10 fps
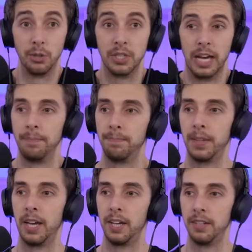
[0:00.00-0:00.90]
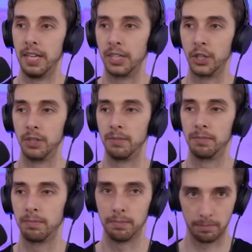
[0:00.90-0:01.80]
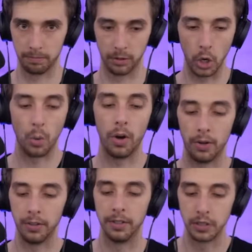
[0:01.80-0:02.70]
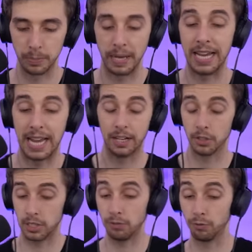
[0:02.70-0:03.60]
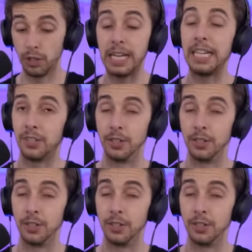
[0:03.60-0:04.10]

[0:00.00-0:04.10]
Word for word: no time and I couldn't go on and spend because it really